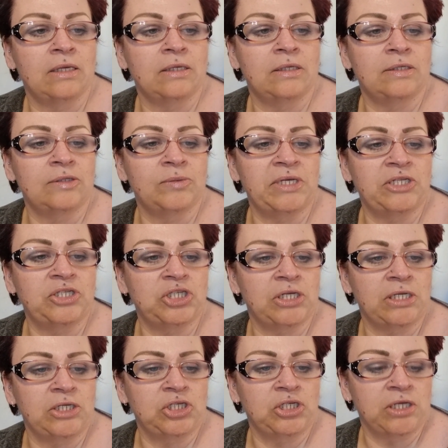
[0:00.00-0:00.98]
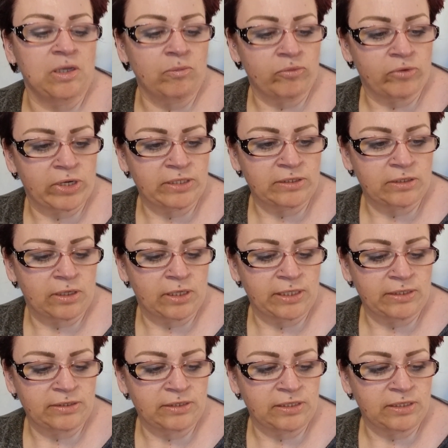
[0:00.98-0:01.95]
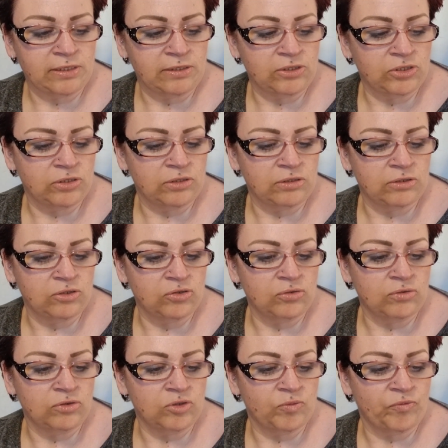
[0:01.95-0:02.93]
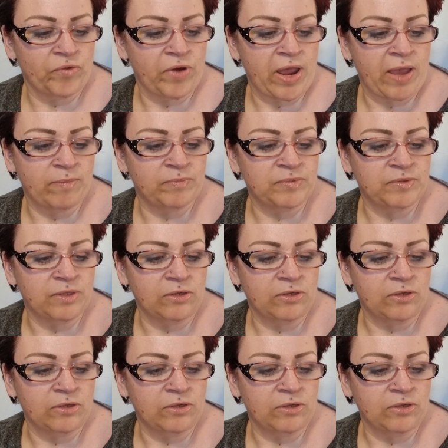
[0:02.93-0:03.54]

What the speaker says: sweet chili chicken breast slices just to do some wraps.